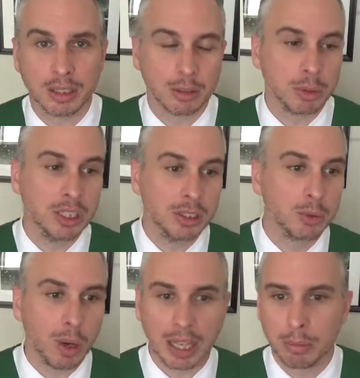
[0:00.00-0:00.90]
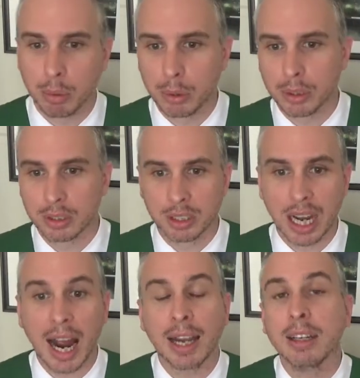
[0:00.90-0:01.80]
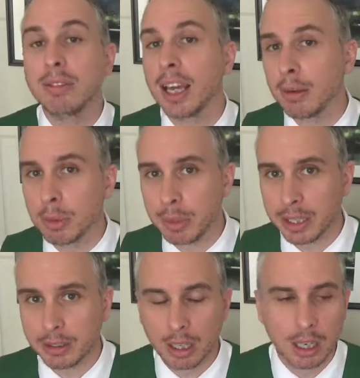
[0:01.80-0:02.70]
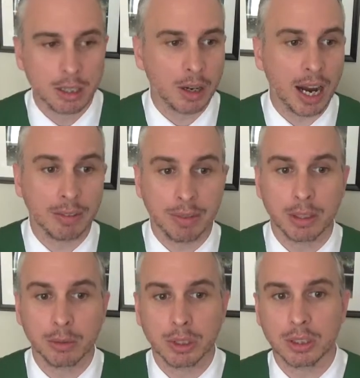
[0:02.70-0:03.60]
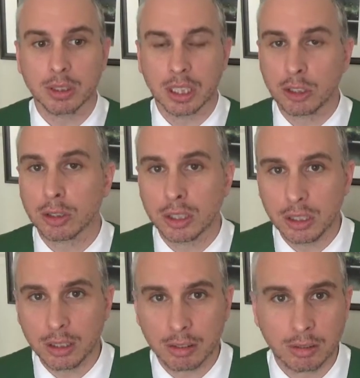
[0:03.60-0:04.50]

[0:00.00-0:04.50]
The reasons why the Porgs kind of came about, I felt was interesting.